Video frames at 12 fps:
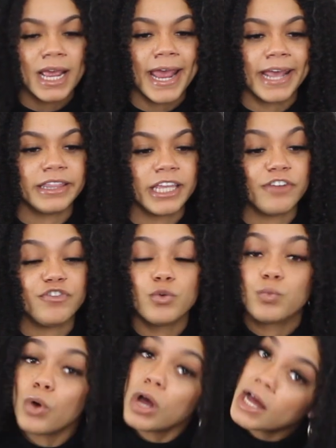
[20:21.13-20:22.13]
And then if
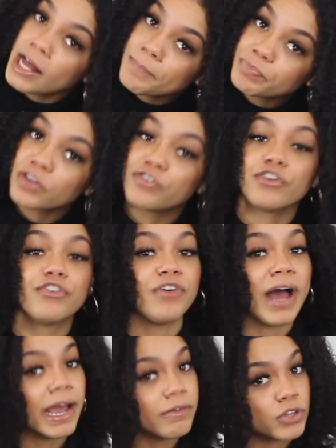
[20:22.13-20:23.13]
you want, for
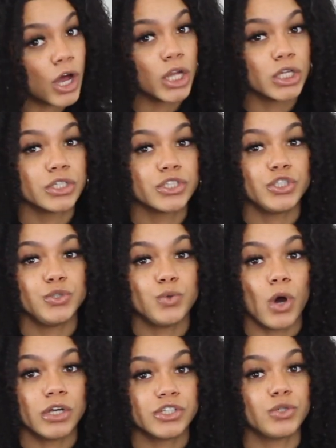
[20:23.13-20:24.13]
$5, you
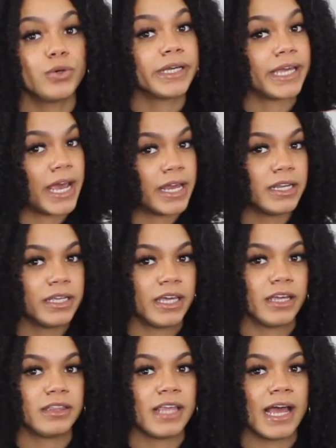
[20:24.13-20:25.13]
also again
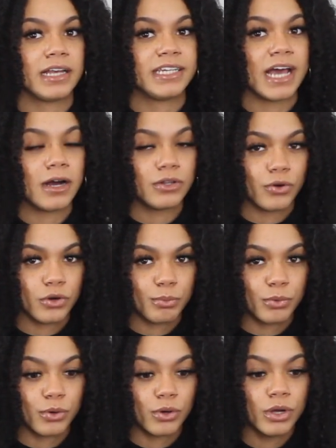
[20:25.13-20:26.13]
get that
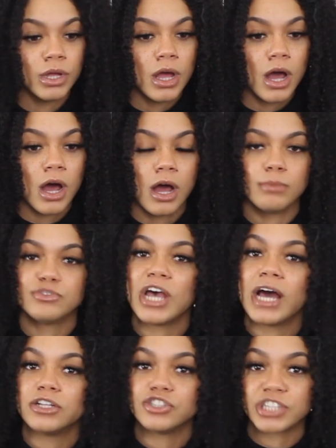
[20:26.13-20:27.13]
downloadable
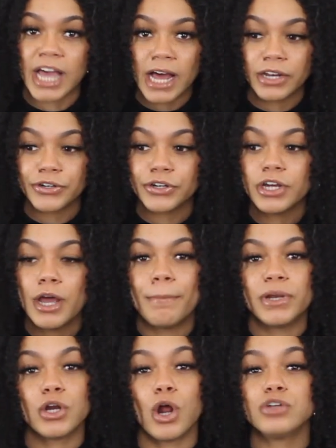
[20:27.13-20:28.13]
challenge calendar,
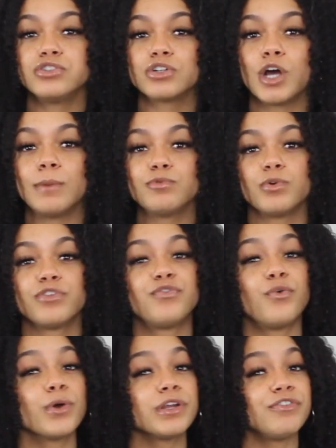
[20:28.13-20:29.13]
but it also comes with
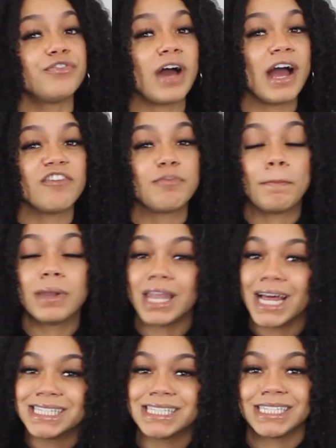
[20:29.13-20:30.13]
45
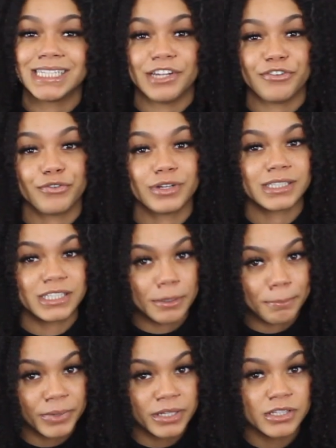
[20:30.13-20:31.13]
plus different
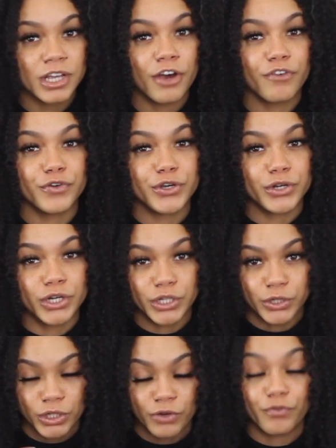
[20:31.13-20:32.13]
templates for
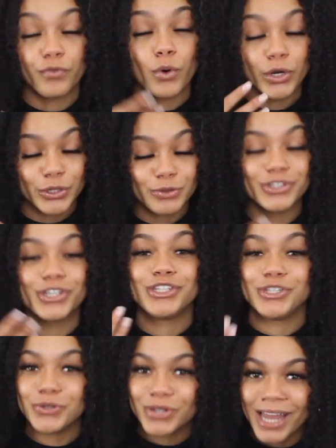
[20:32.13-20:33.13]
you to
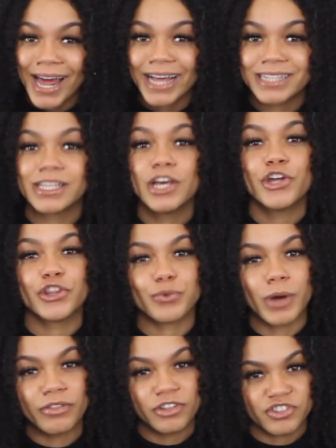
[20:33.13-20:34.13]
utilize
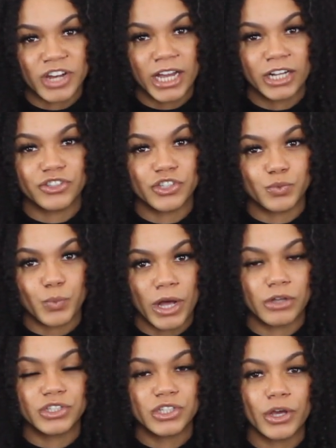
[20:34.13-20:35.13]
throughout the challenge as
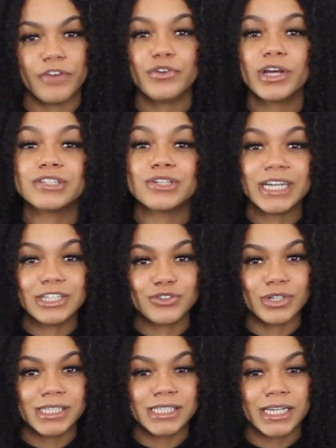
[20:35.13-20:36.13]
well. So if you guys are
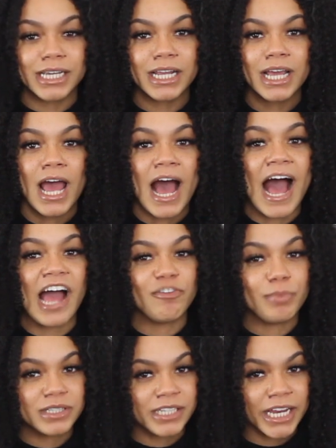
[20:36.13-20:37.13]
interested,
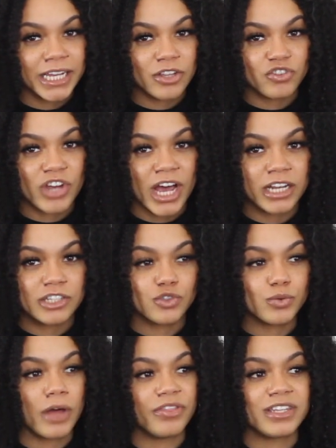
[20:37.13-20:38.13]
I've been taking the challenge
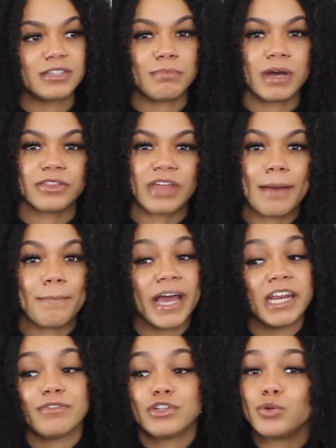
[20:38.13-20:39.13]
throughout this month. I
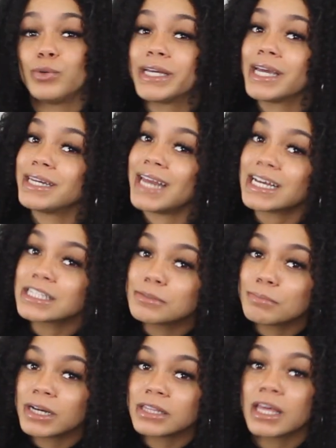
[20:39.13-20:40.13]
might even do it again next
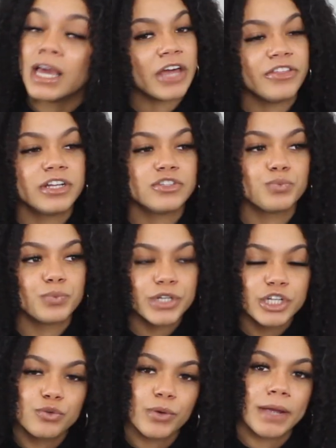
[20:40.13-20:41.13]
month. I think it's a
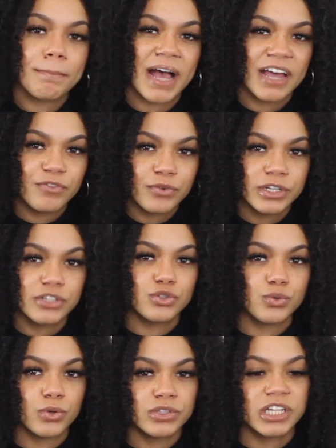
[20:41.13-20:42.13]
really great
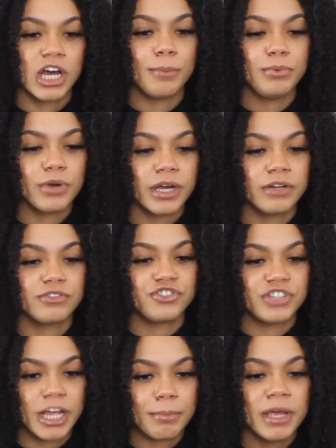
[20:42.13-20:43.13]
mindfulness tool to help you kind of
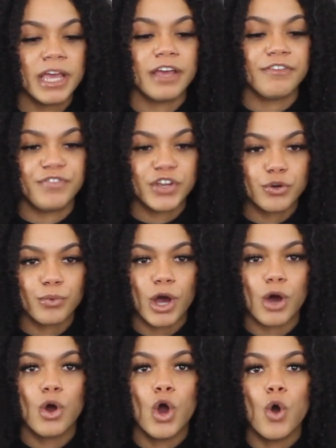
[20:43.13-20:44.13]
shape and figure
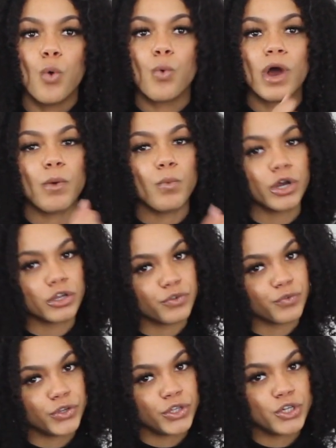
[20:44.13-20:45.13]
out what works
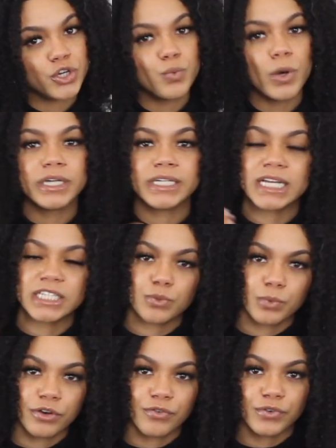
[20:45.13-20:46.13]
for you, what
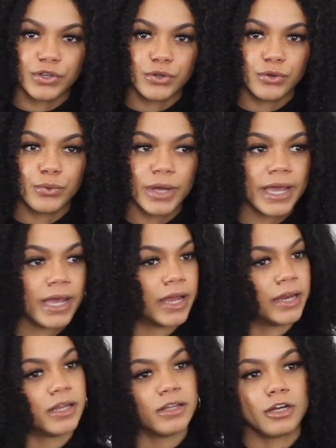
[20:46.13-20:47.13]
doesn't work for you,
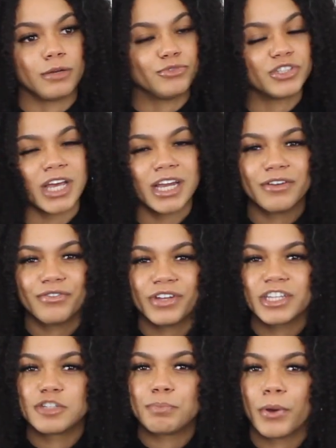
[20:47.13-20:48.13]
and just kind of
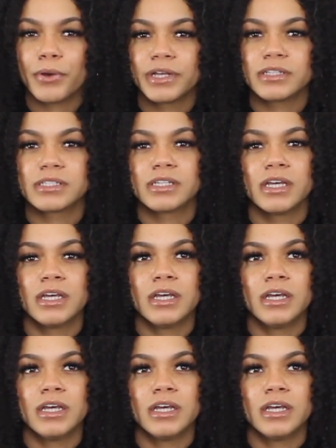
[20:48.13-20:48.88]
experience